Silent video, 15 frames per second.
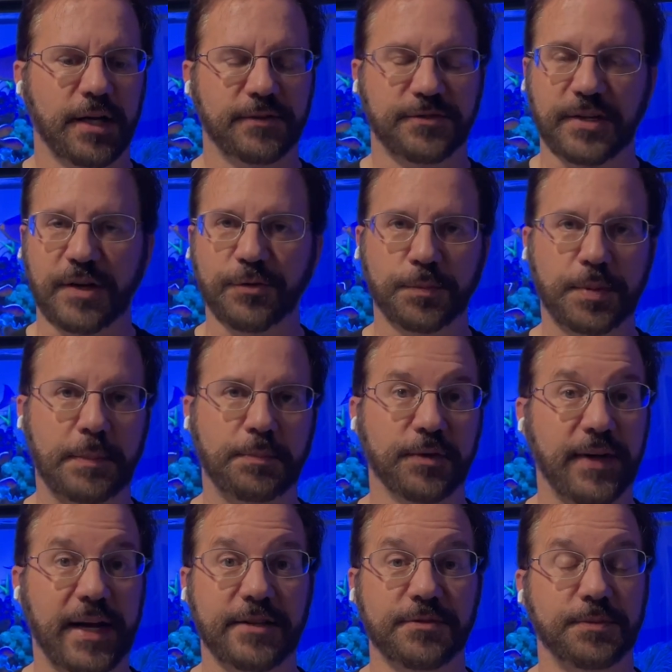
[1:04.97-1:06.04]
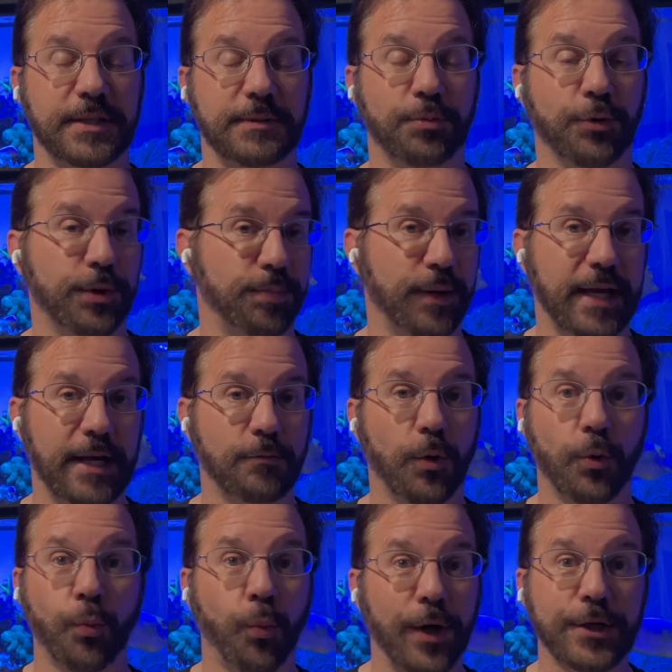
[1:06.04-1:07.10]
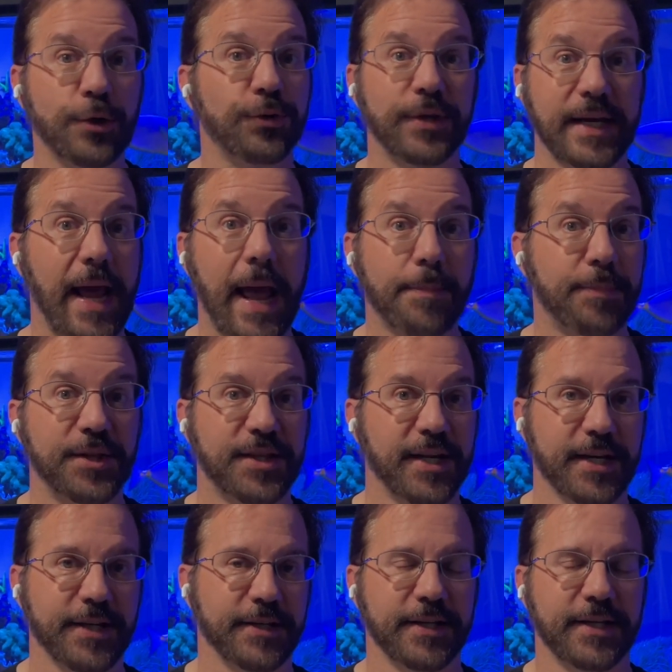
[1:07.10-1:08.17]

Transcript: Several people have asked me point blank, well, what do you think happened then?